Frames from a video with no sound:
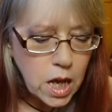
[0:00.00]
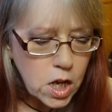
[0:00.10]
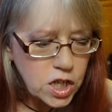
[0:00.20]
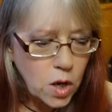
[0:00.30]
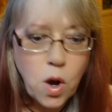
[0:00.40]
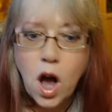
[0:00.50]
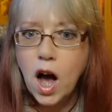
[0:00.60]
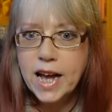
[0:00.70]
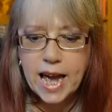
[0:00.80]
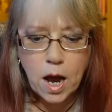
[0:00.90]
So
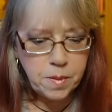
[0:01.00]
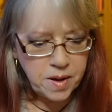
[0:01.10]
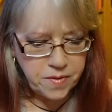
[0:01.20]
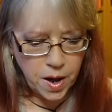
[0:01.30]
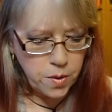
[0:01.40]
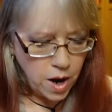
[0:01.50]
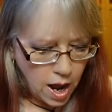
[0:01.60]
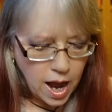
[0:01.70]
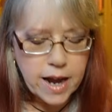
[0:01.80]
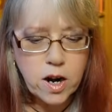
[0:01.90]
I get out my phone
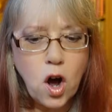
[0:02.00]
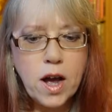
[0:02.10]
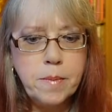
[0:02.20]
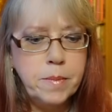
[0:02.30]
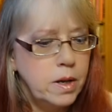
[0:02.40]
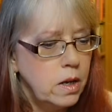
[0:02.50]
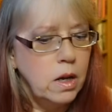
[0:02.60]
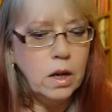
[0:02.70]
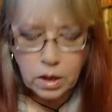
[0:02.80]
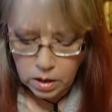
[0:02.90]
and I'm
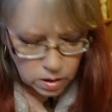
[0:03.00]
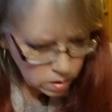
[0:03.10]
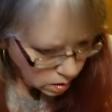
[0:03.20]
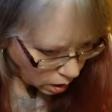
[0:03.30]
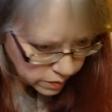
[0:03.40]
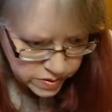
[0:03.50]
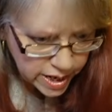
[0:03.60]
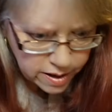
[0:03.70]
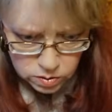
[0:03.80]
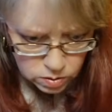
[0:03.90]
kind of
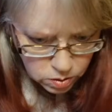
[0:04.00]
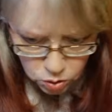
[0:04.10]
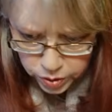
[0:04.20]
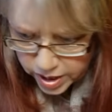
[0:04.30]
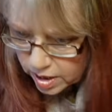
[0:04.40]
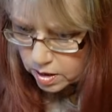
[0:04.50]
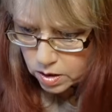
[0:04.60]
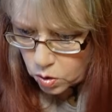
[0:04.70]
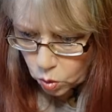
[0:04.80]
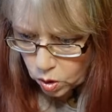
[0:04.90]
down
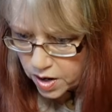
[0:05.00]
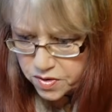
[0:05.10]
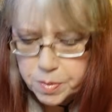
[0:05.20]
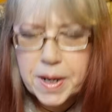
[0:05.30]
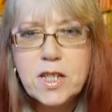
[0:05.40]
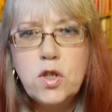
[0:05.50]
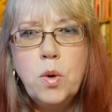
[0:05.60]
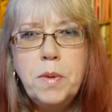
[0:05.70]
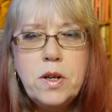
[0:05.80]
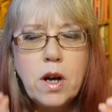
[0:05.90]
looking all over the place.
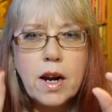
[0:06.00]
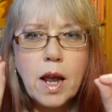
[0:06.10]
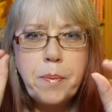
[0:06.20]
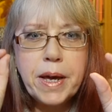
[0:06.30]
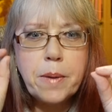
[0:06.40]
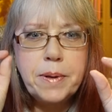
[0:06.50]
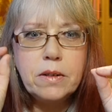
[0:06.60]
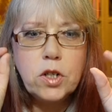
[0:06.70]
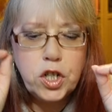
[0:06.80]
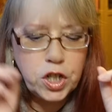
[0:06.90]
Normally you kind of like pick up a
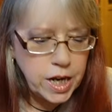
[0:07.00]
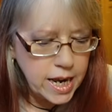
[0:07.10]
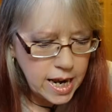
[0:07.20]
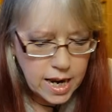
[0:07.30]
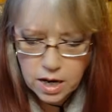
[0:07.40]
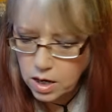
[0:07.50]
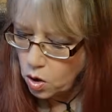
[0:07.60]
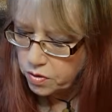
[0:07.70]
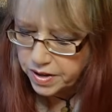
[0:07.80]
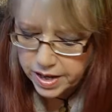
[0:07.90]
little sheen
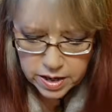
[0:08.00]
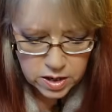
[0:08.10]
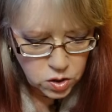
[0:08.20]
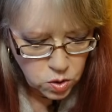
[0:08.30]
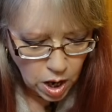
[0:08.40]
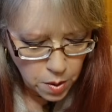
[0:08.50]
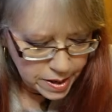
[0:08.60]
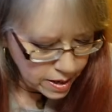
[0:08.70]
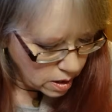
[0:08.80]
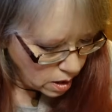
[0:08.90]
of it as you're
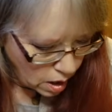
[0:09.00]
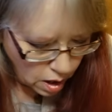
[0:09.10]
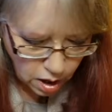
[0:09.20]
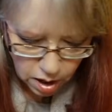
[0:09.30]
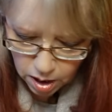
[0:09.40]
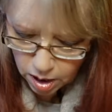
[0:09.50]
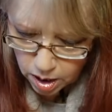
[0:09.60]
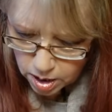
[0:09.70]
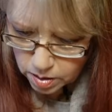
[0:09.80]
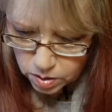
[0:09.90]
going, and
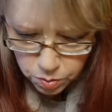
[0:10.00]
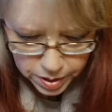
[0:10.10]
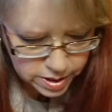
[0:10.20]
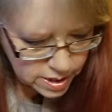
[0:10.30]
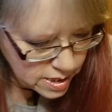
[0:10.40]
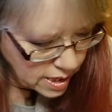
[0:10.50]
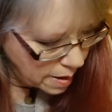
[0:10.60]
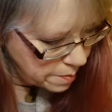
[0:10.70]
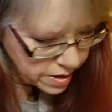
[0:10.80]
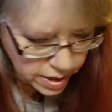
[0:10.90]
I go, where the
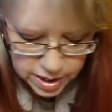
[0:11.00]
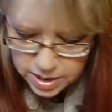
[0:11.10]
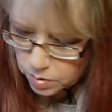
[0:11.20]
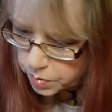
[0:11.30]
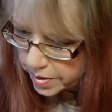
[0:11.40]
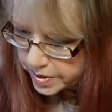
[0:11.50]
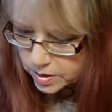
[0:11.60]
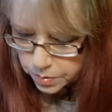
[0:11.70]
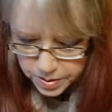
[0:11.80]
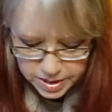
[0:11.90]
damn thing is it? Where is
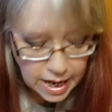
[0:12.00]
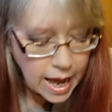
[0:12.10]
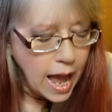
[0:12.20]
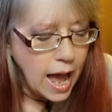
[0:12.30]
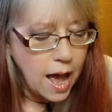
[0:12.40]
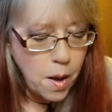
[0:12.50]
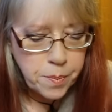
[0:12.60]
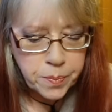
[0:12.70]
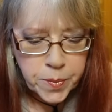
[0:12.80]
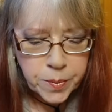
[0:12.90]
it?
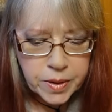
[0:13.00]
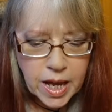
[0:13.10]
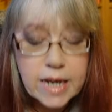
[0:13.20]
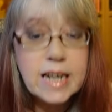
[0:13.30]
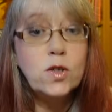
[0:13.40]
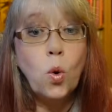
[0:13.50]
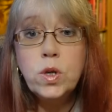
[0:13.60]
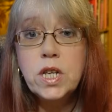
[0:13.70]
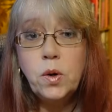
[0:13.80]
And he's also